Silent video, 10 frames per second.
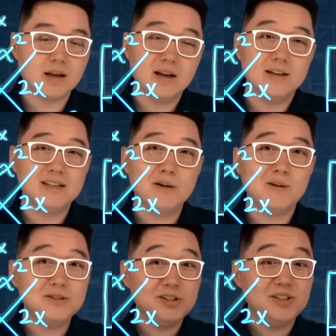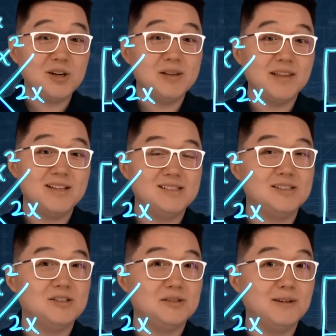Now once you know that this is
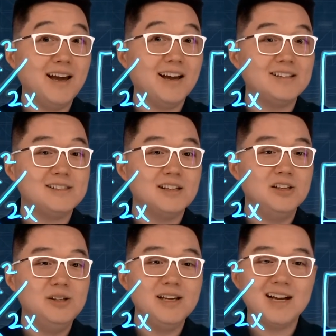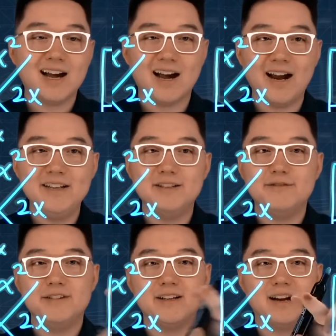2x, you can kind of
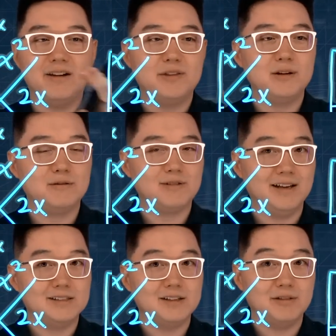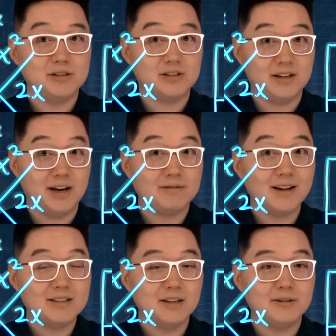figure out the rest of the generic
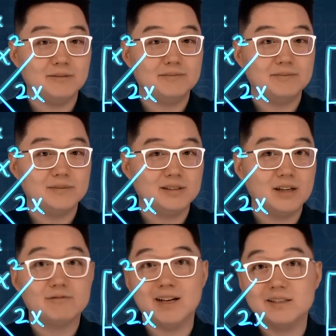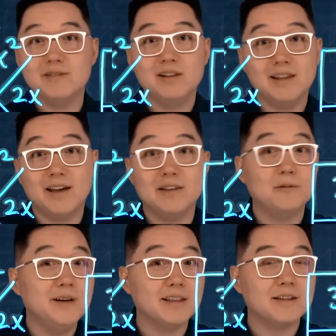rectangle, the rest of the length and
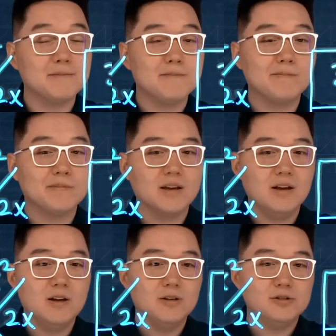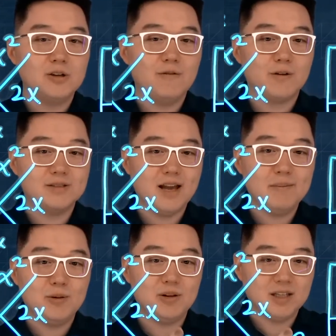width. So for
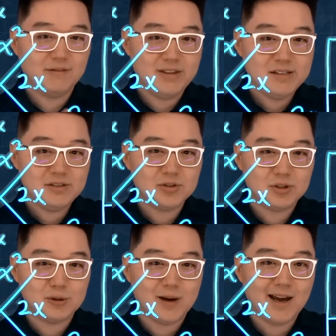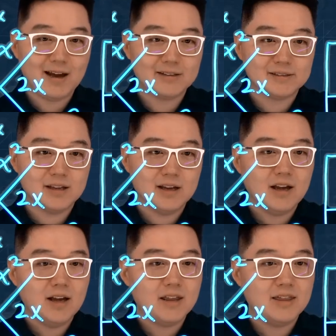example, if this is 2x,
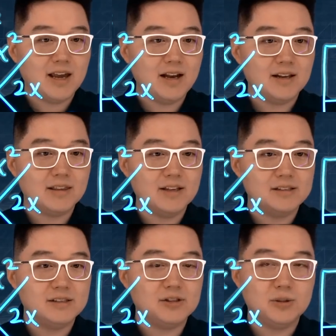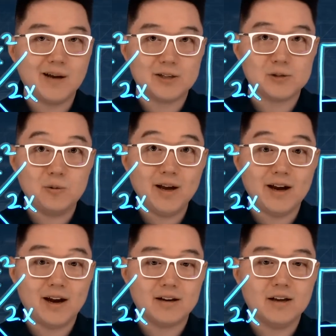then this is 2x
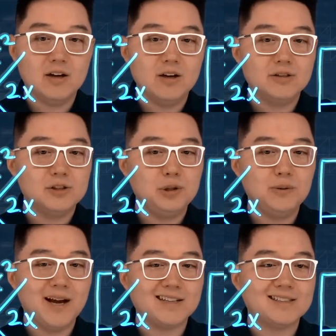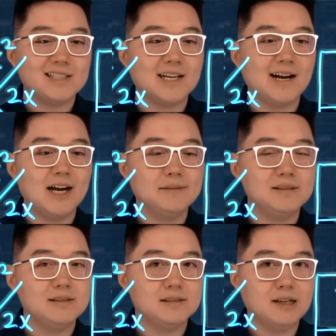squared. 2x times
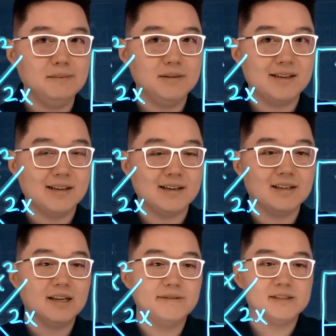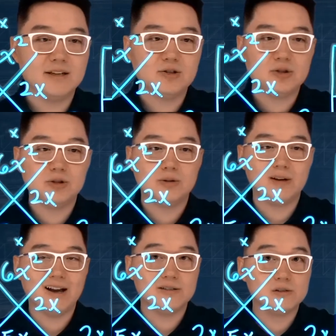something gives us
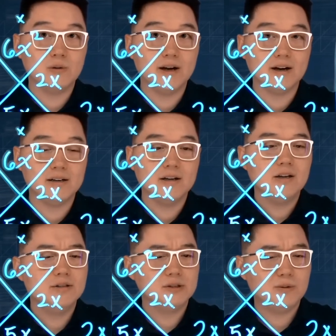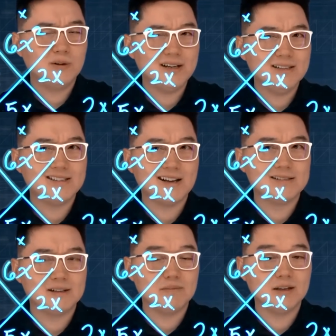2x squared. So what is that
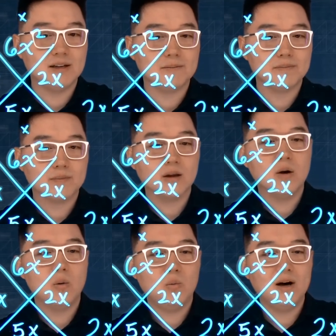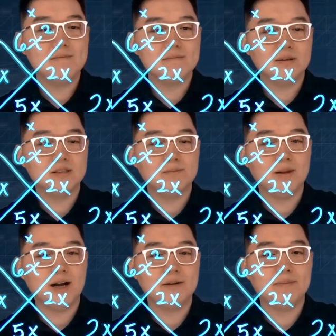something? What
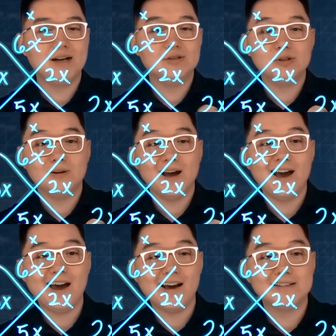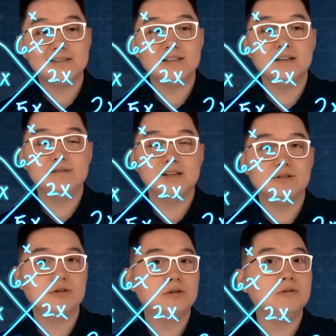multiplied by 2x gives us
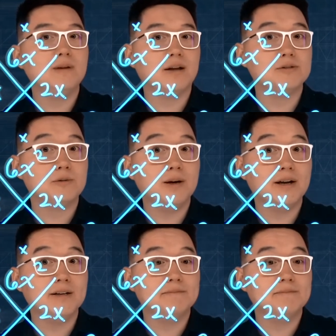2x squared?